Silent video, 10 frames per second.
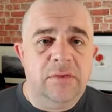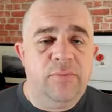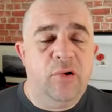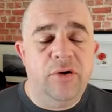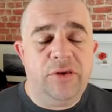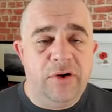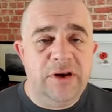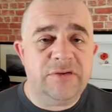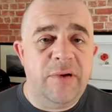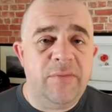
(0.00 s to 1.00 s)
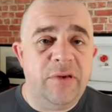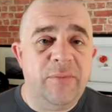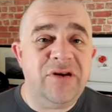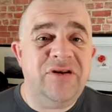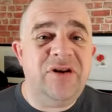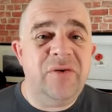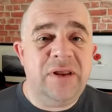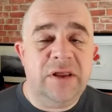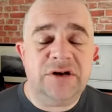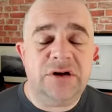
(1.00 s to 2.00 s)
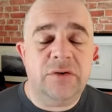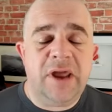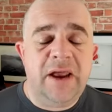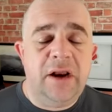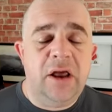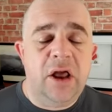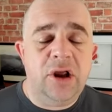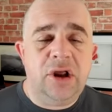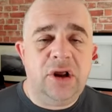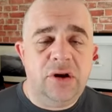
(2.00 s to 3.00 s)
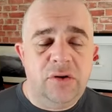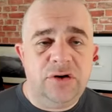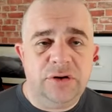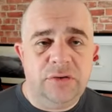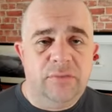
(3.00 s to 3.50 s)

point three, is remember that by doing this, you gain a huge